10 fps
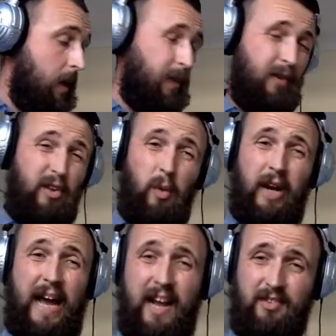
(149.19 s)
But if you want
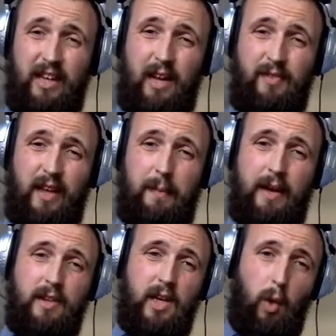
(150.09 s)
to ask anything
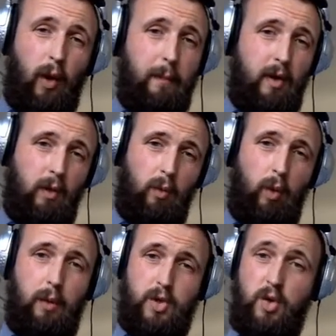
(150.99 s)
about the equipment
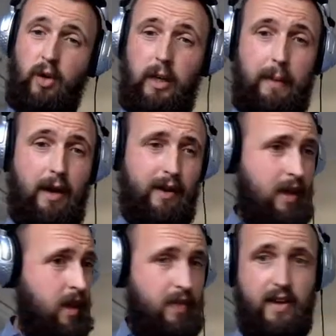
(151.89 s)
while we're talking about it,
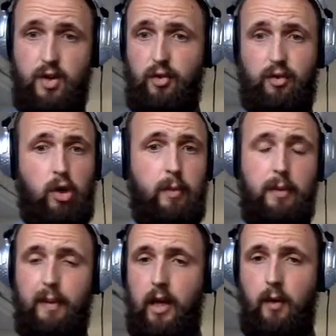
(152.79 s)
then just
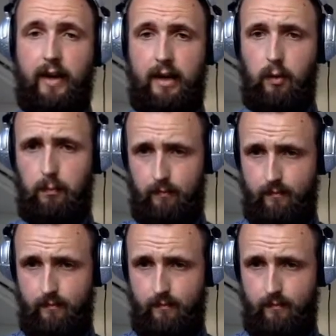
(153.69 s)
comment below and I'll